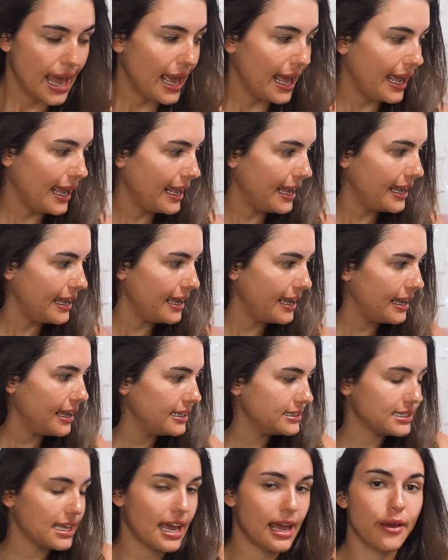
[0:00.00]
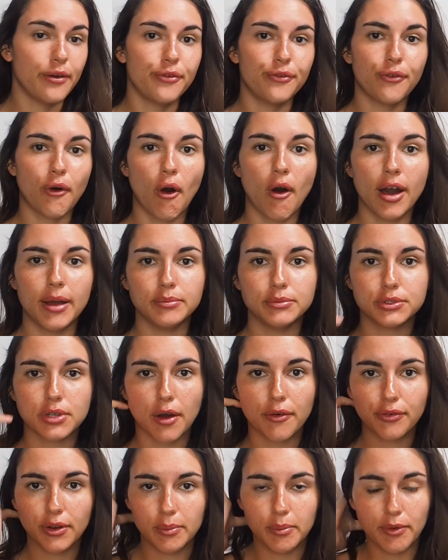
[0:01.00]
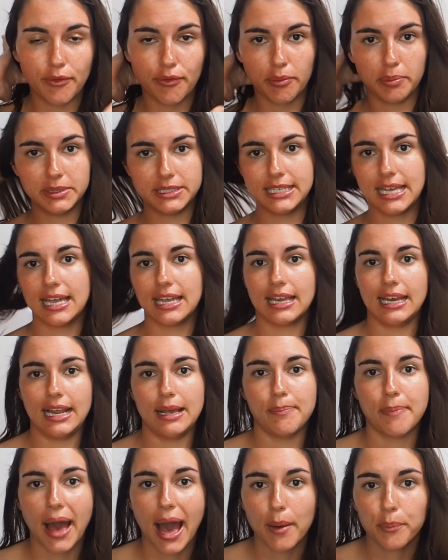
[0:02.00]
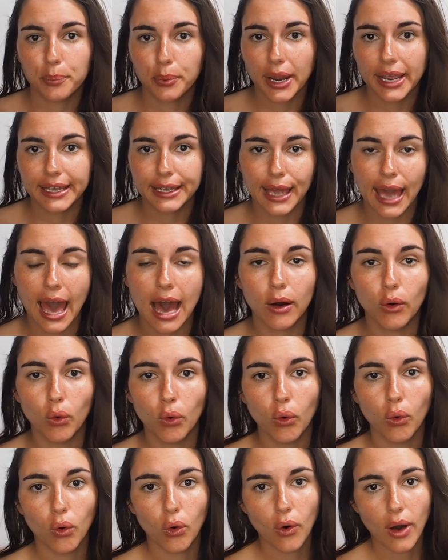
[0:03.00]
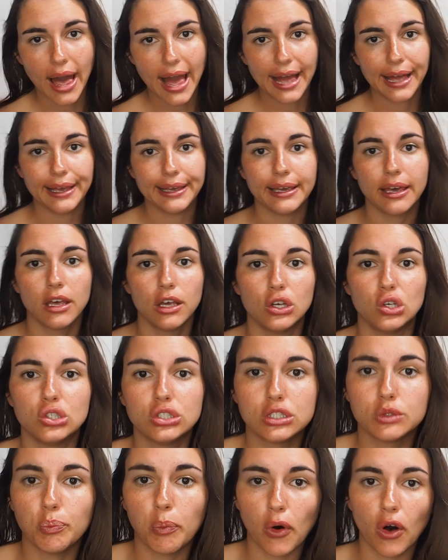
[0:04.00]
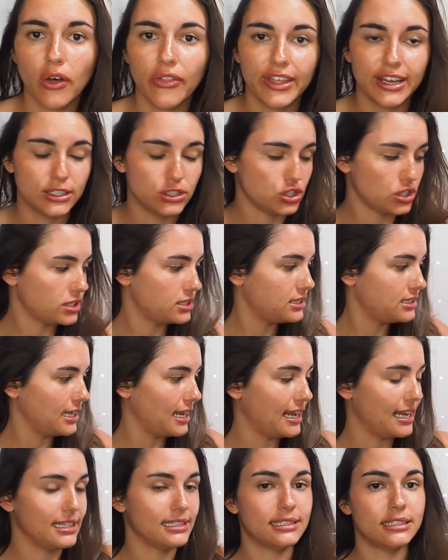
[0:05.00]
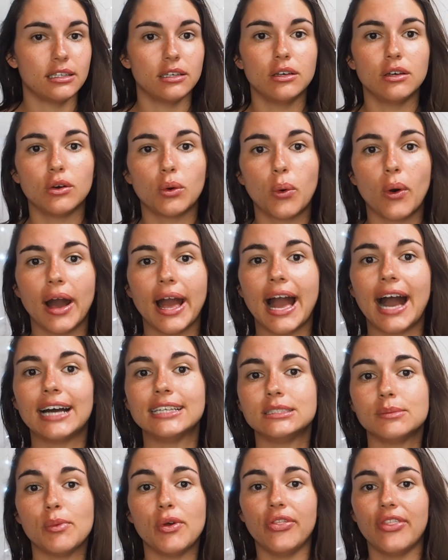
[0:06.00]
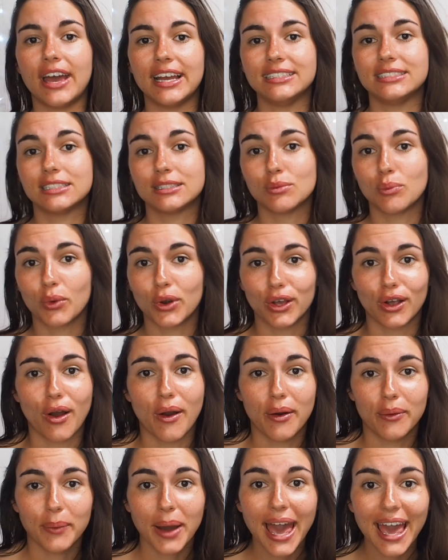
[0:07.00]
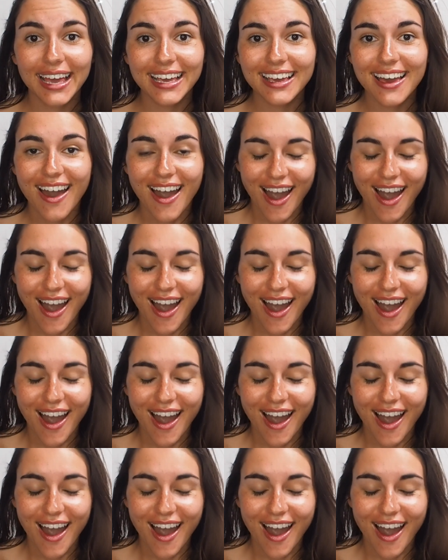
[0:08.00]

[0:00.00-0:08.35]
is if I'm suffering with a particularly bad breakout or a spot that just is quite adamant that it doesn't want to go away.